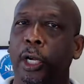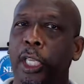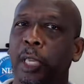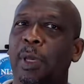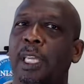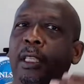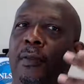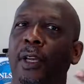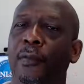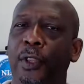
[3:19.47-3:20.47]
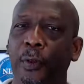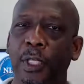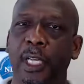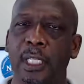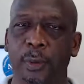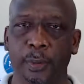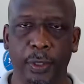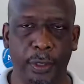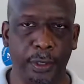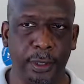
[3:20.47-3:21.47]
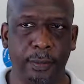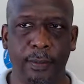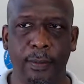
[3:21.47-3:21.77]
Can you make a living off of $3 per person?